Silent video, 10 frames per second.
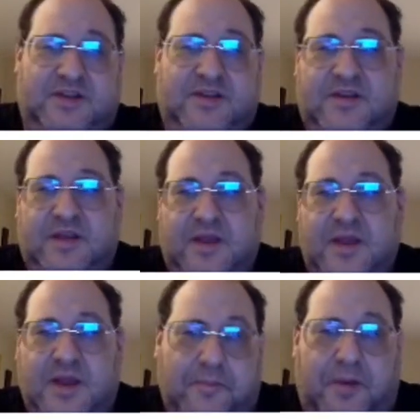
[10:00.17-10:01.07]
It's
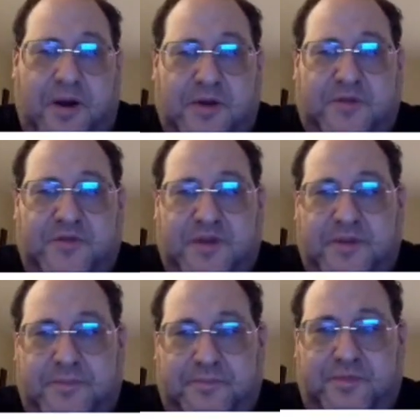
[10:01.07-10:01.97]
part of
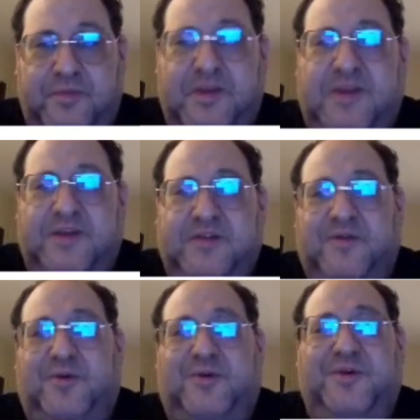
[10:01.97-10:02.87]
the Prometheus
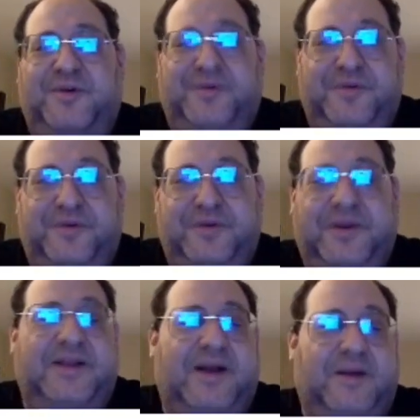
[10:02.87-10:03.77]
org on
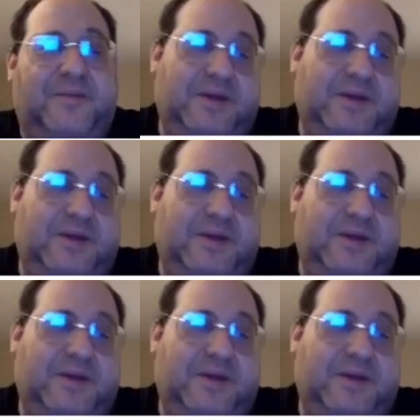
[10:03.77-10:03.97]
GitHub